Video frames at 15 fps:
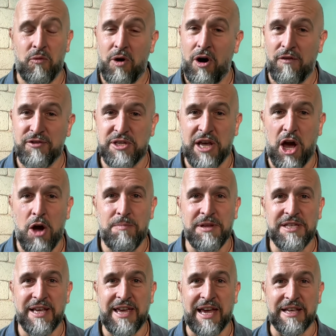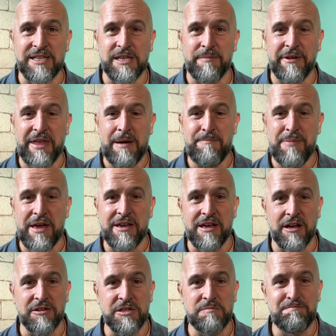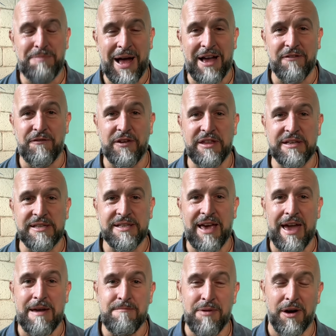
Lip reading: were obviously hoping to get some of their big guns back for this game,